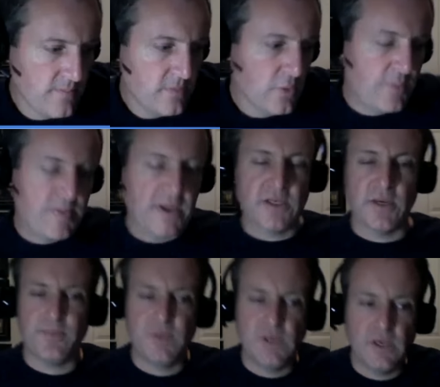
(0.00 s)
we picked
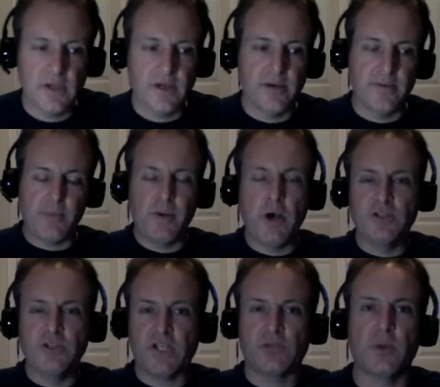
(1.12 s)
up the uh, that Pose
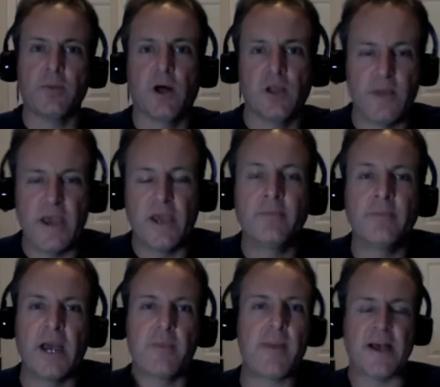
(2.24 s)
X-Wing poly bag. I
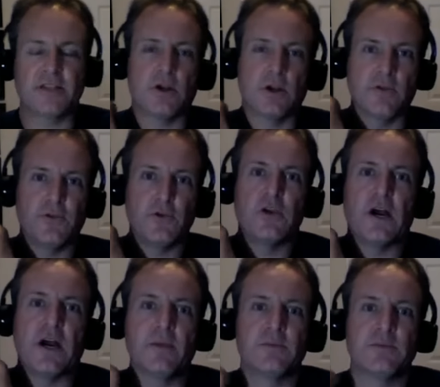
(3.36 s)
had passed on it a few
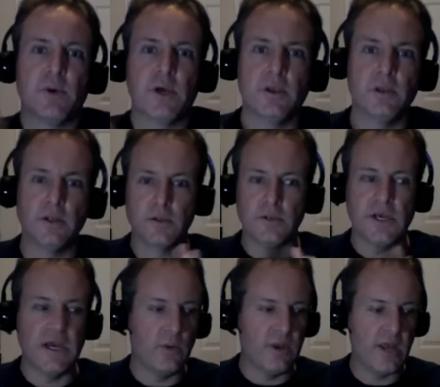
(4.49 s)
times, but I uh,
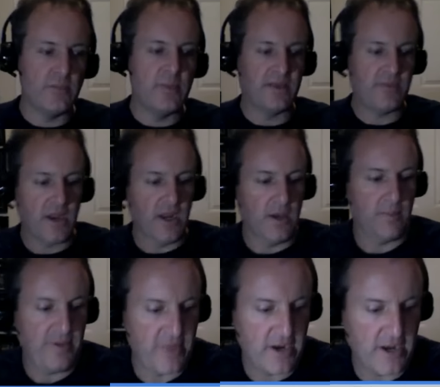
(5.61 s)
went ahead and picked that up, and
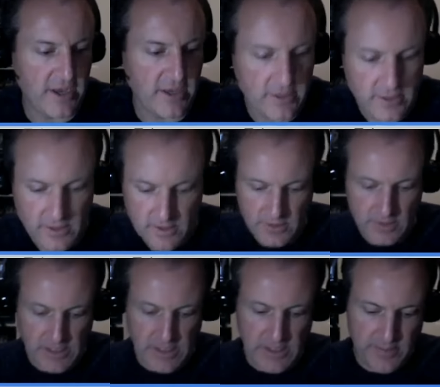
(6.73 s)
then I...
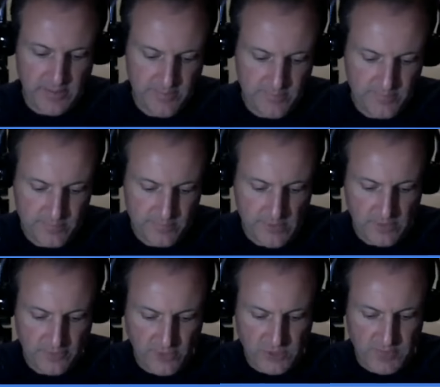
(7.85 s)
Um, You know,
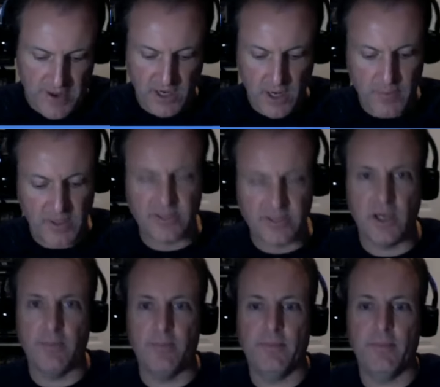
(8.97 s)
first bag I picked
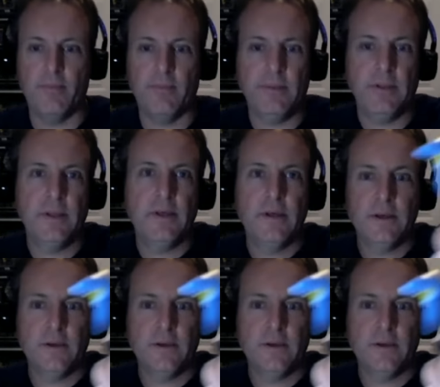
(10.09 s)
up, we